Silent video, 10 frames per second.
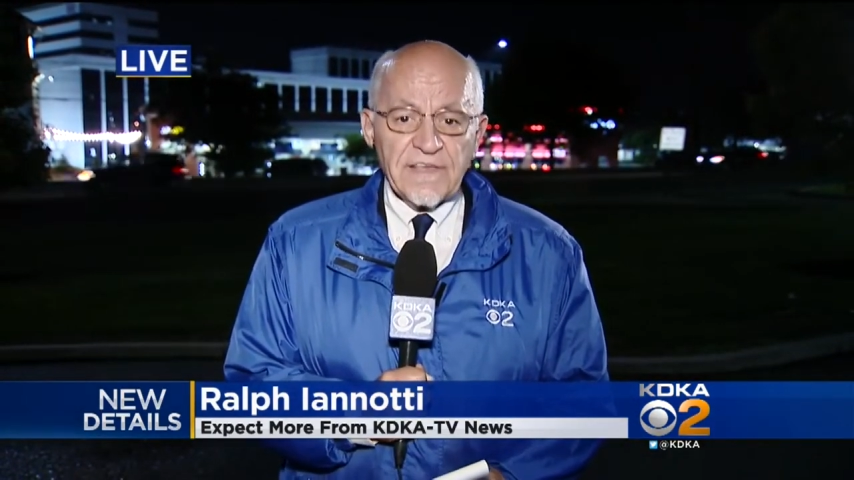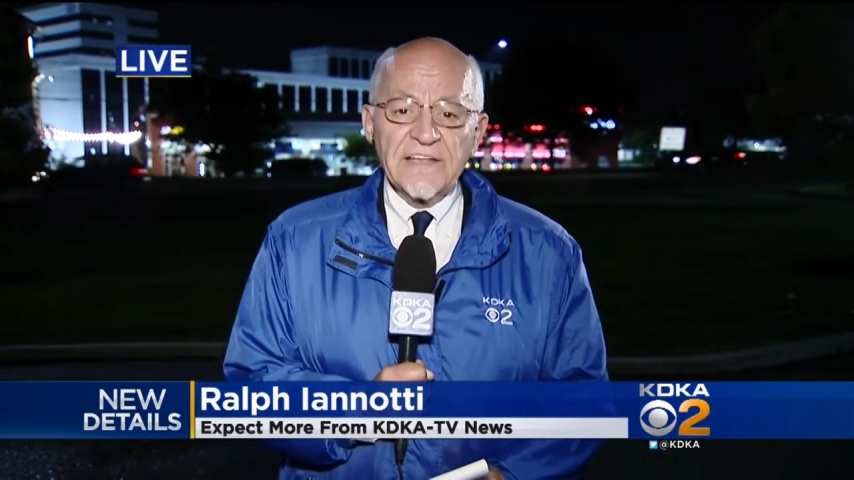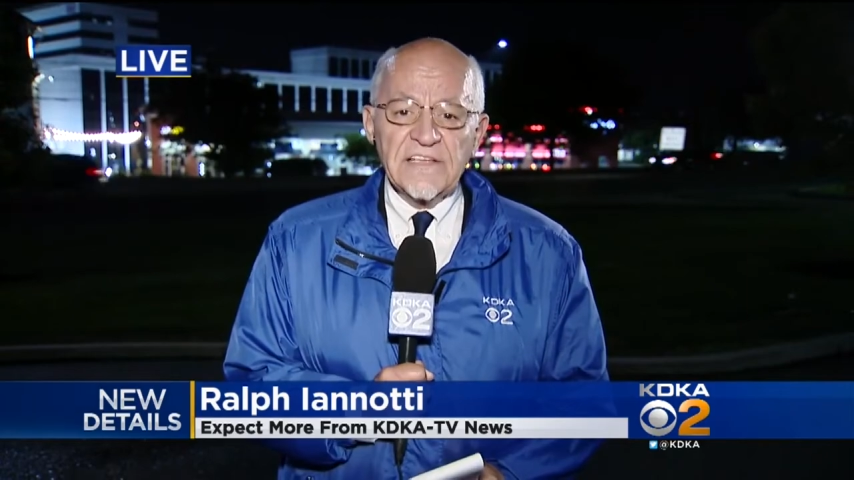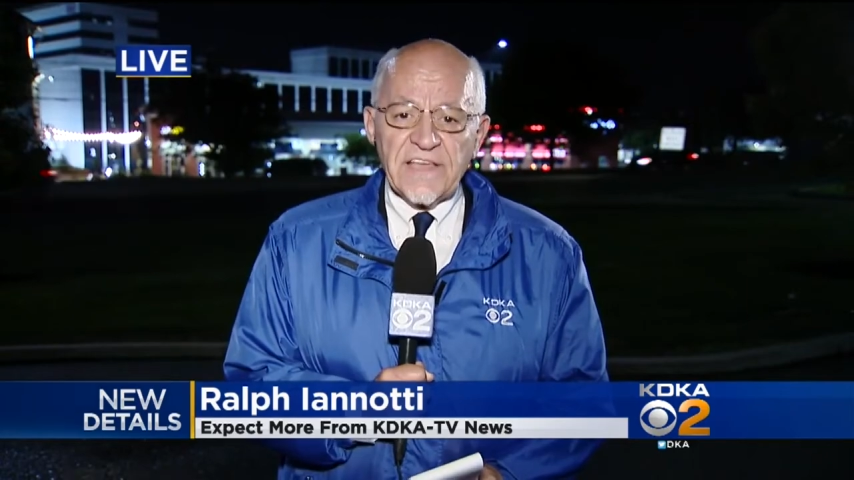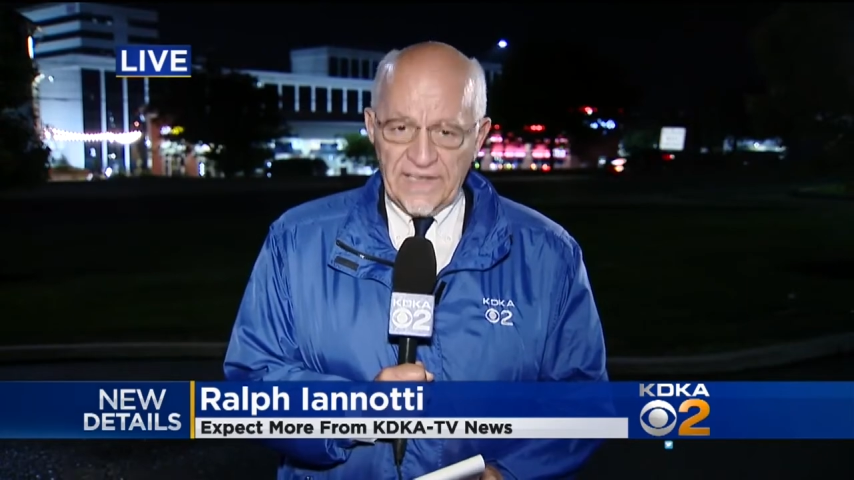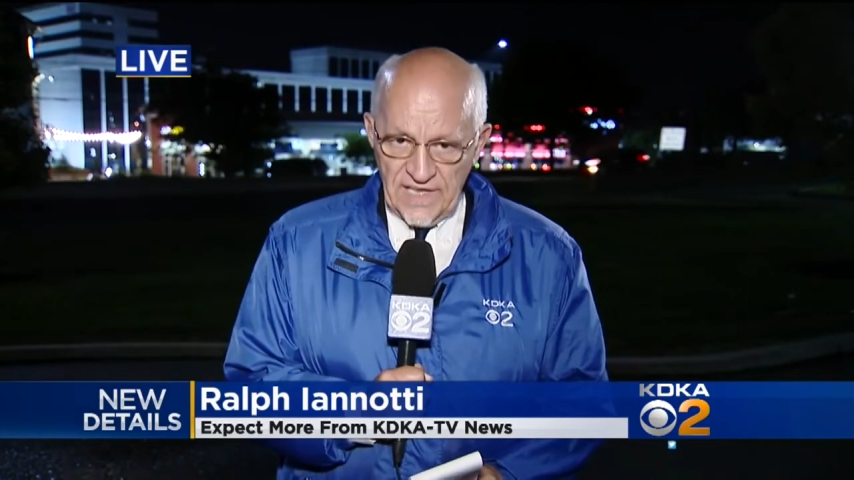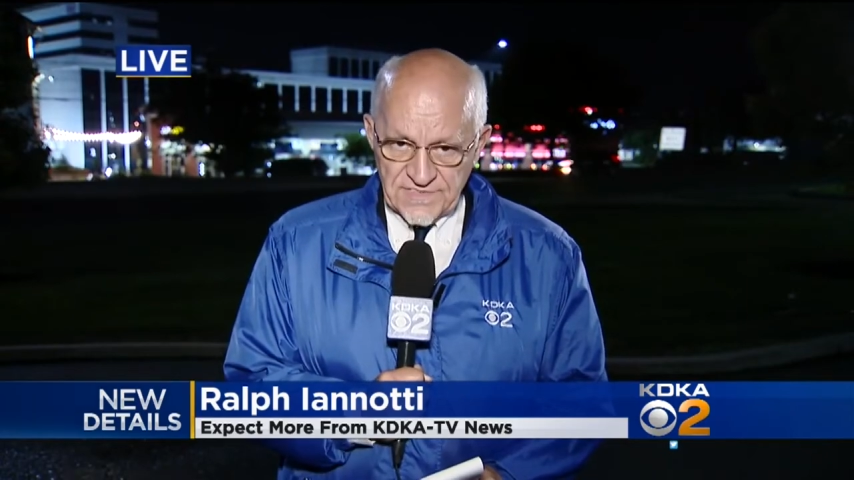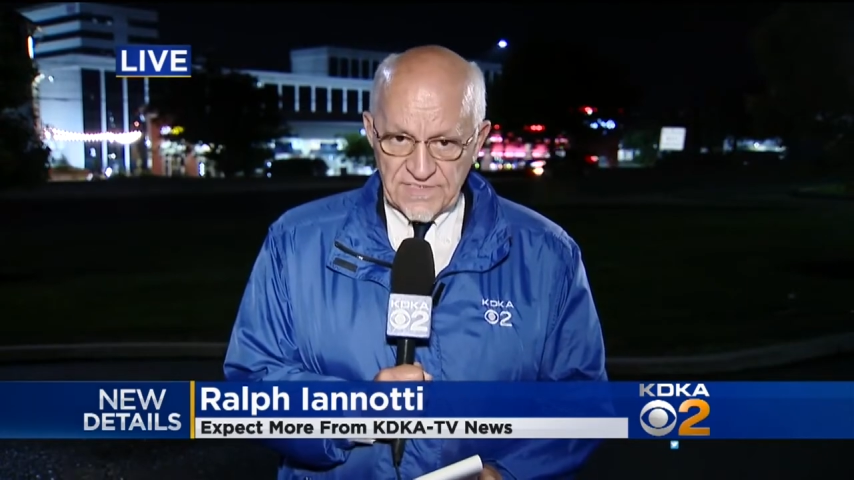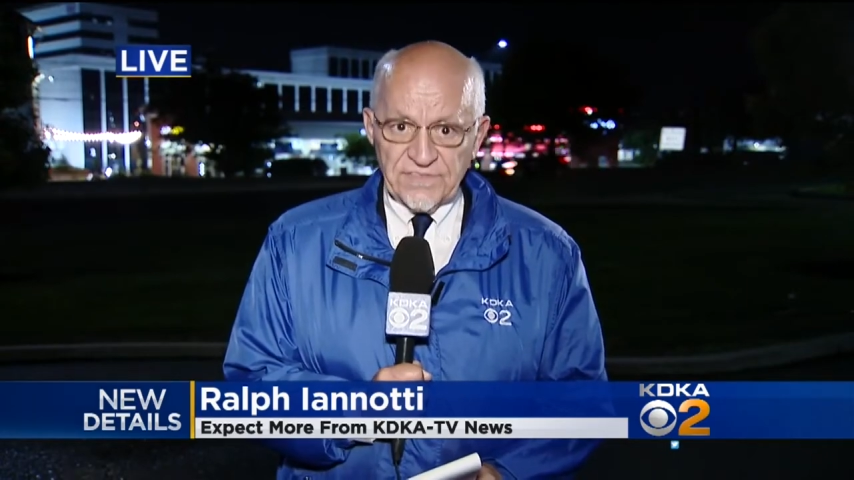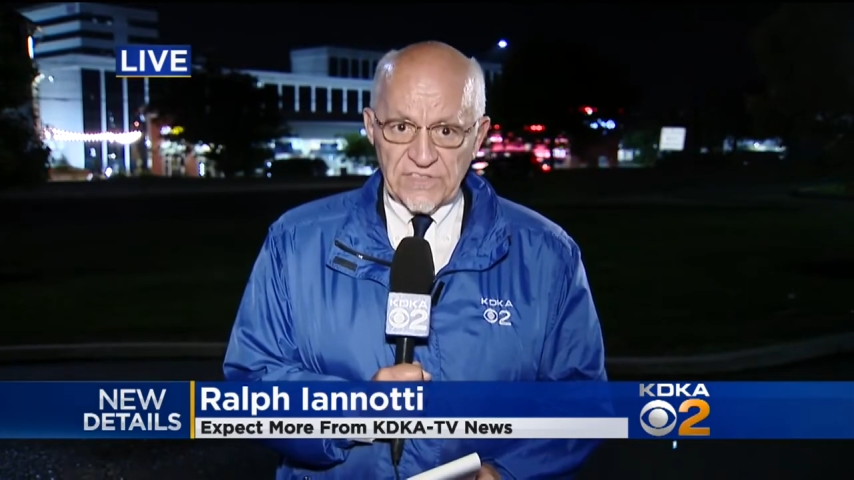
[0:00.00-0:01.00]
KDKA
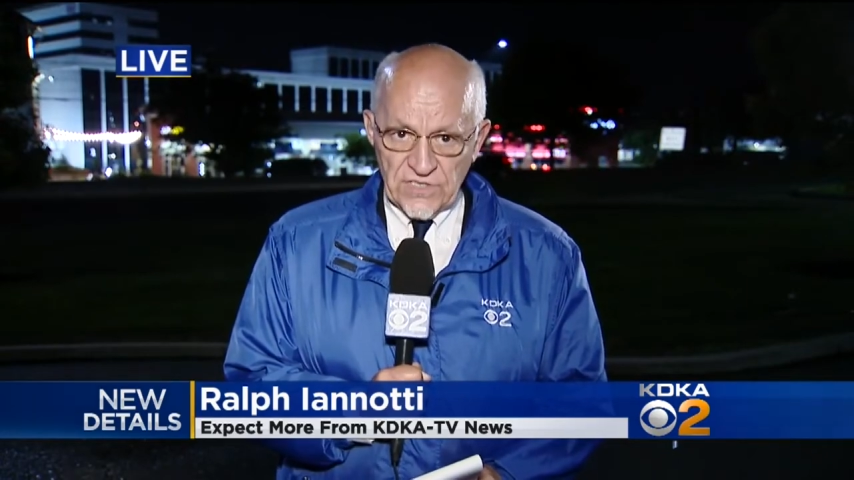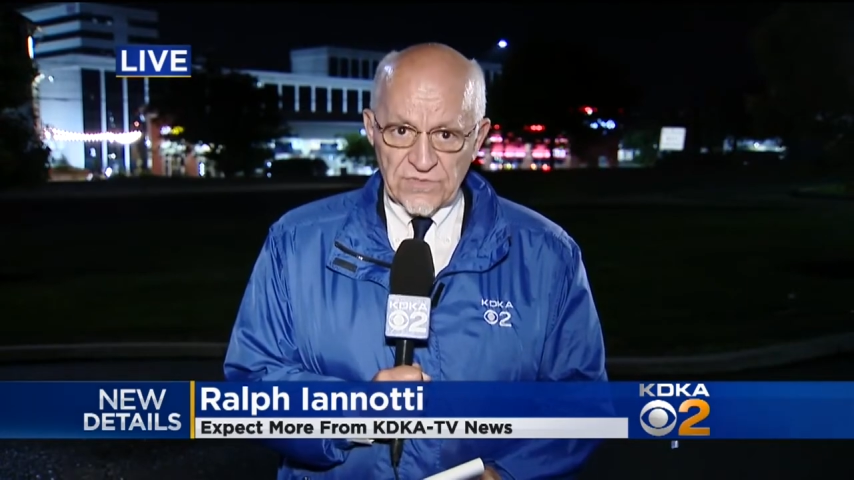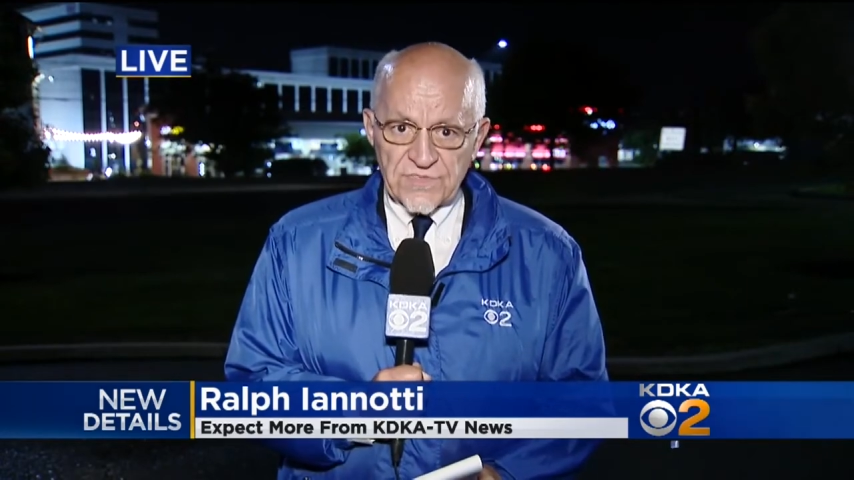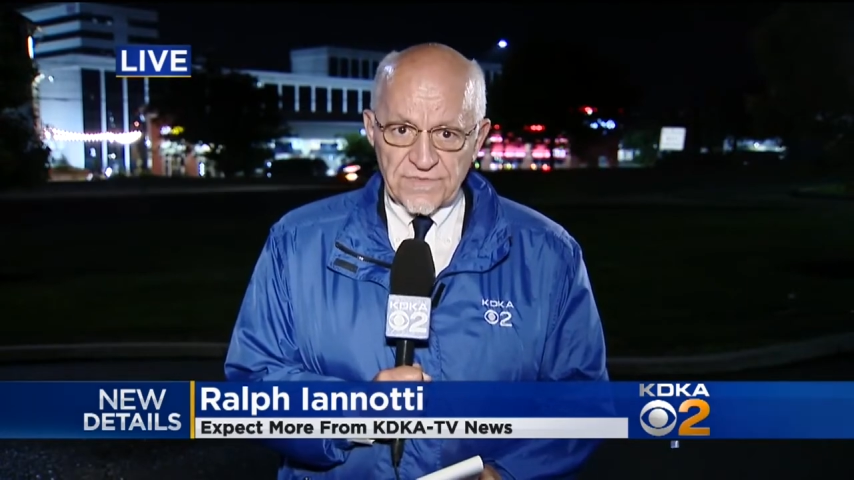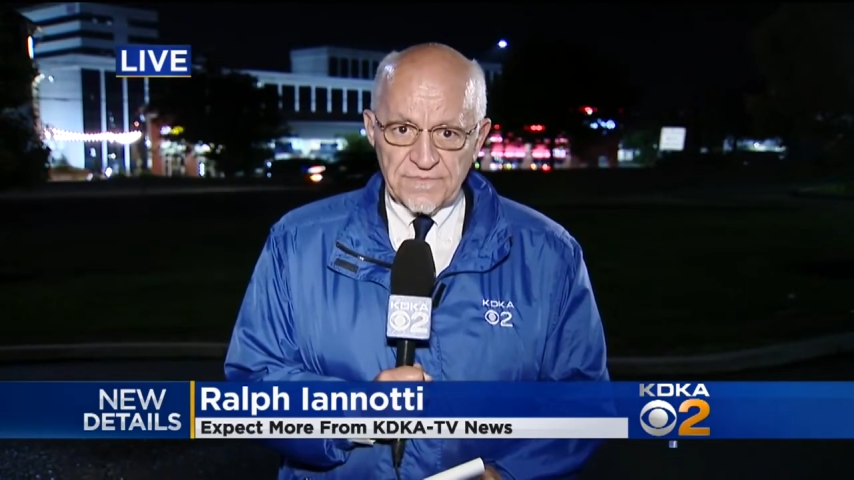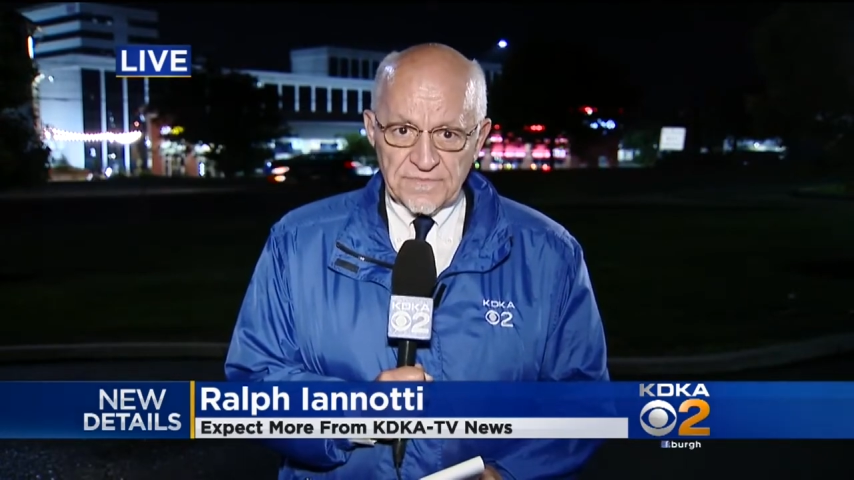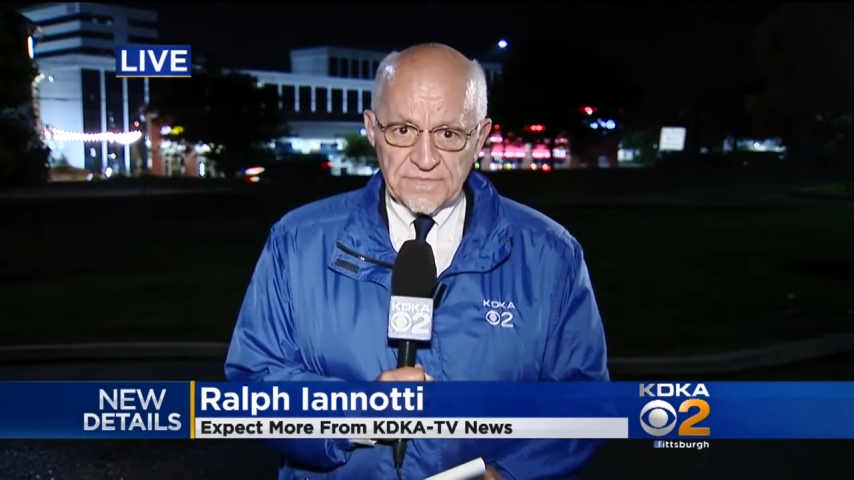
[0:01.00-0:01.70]
TV News.